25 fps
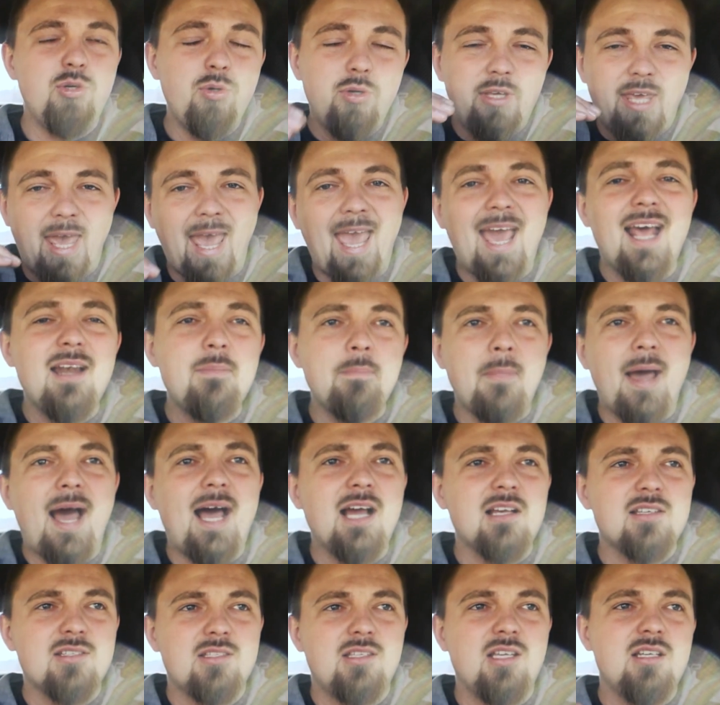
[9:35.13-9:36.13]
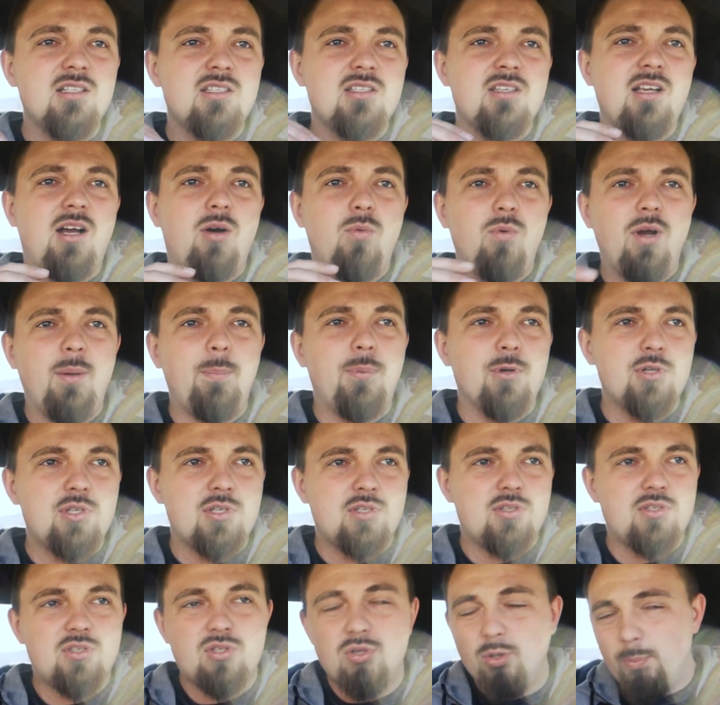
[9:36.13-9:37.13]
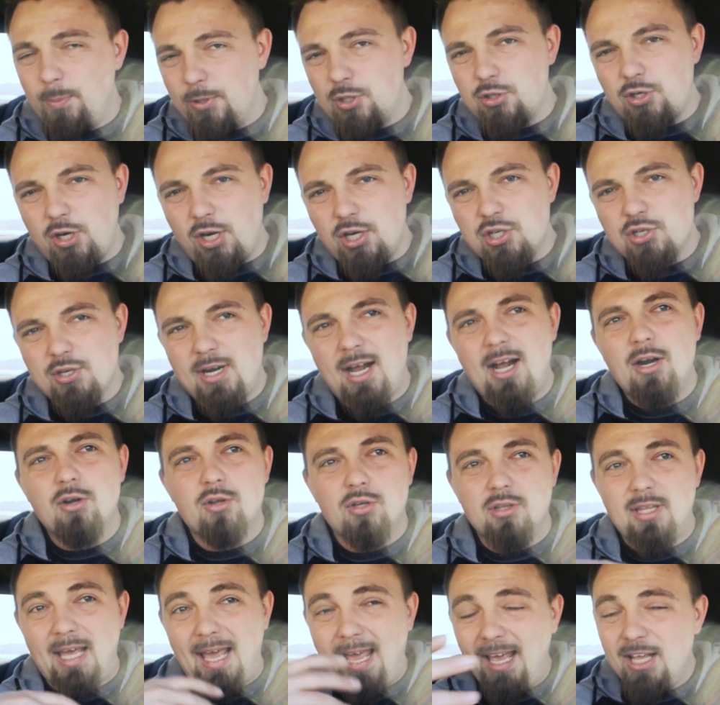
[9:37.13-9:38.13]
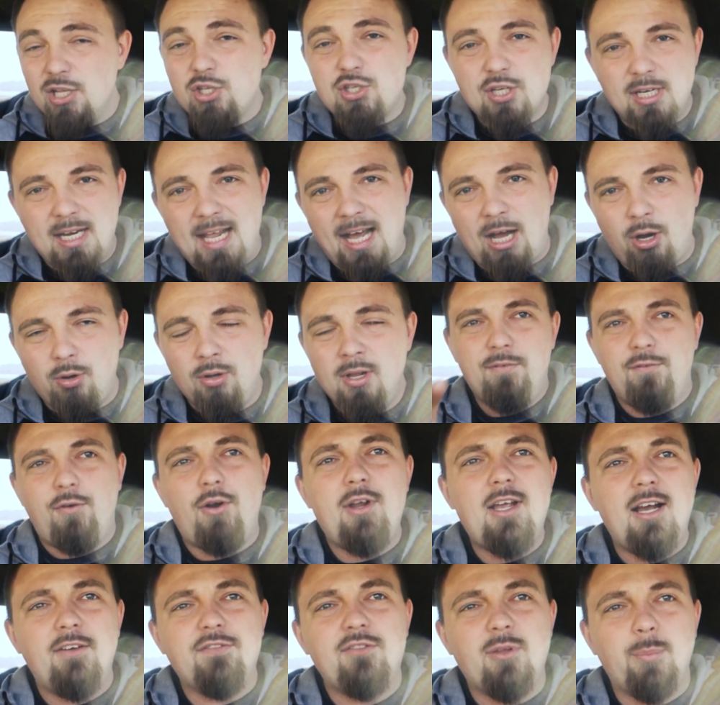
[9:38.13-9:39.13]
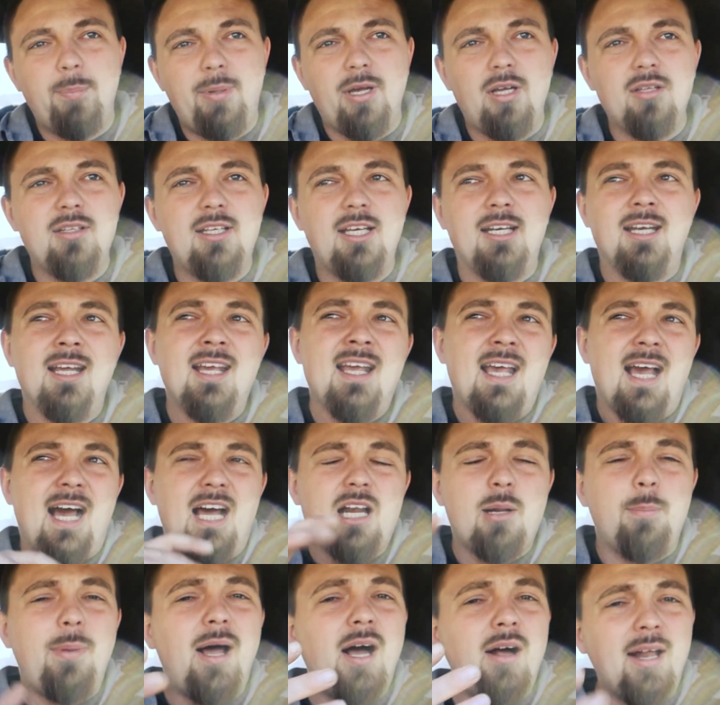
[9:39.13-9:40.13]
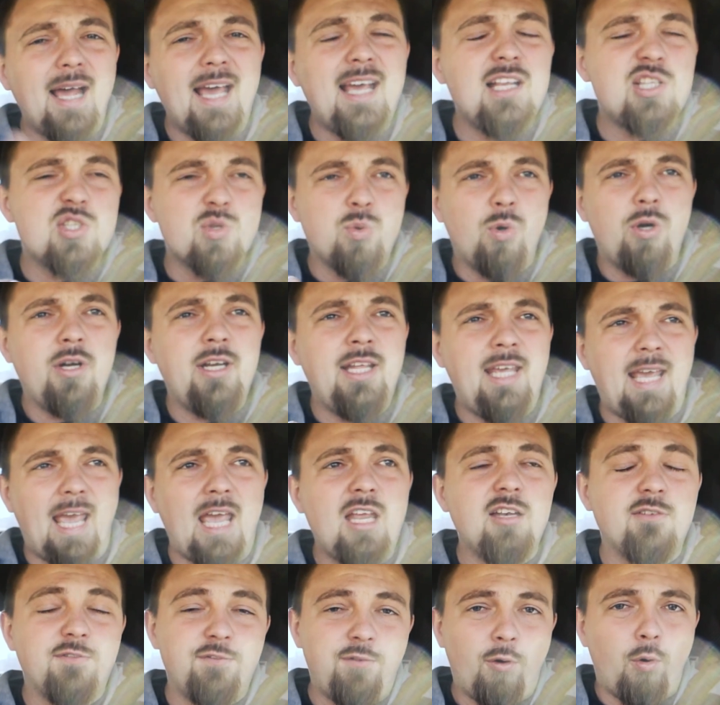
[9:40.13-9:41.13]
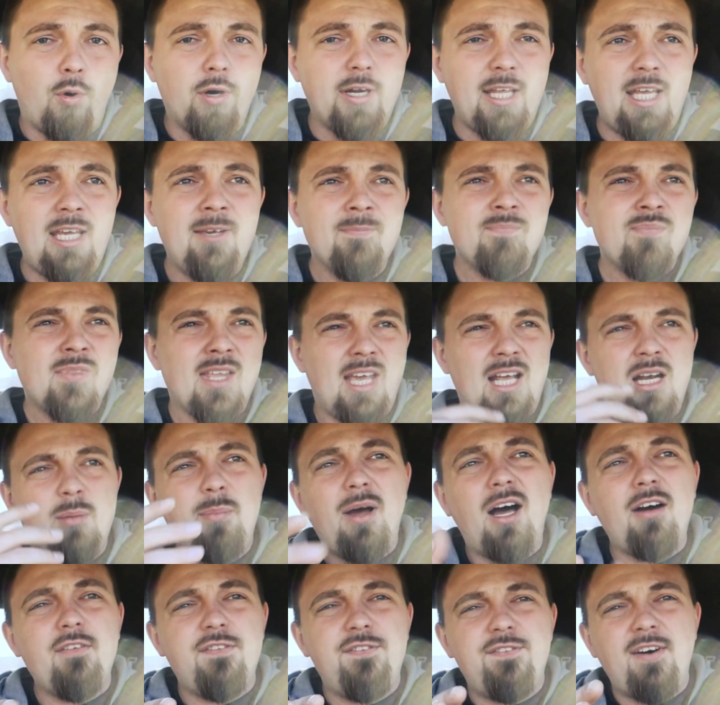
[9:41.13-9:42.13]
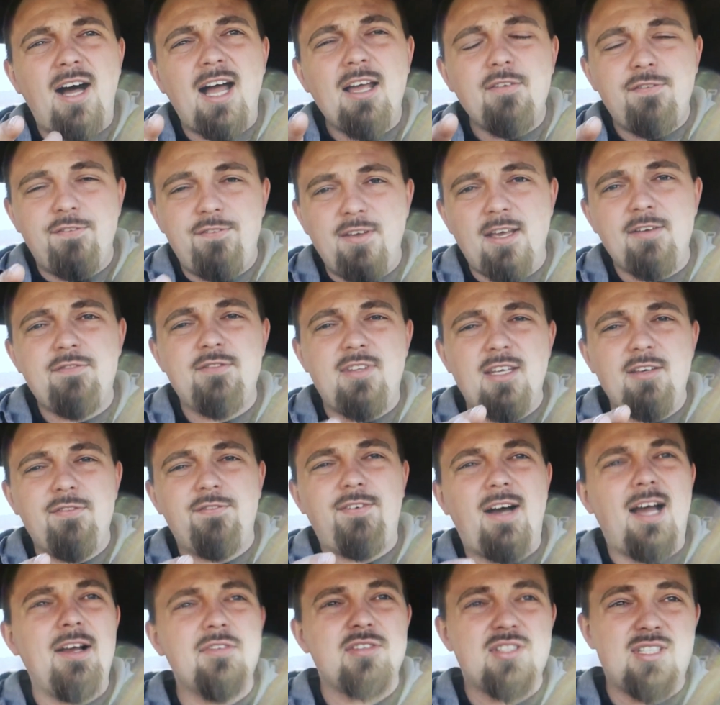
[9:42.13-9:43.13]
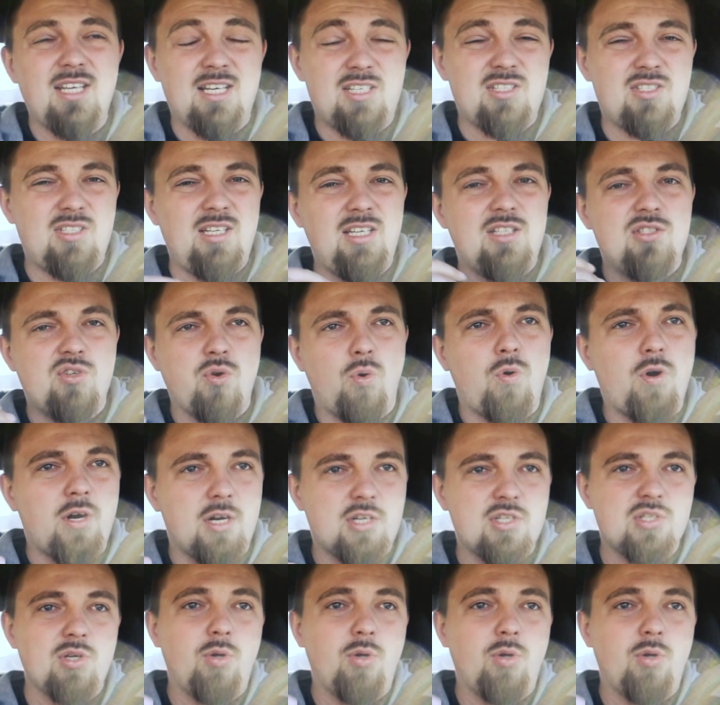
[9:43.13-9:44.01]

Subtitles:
You can max this Whipple Supercharger out or the engine out before you have to build it at about 820, 840 and about 550, 560 torque.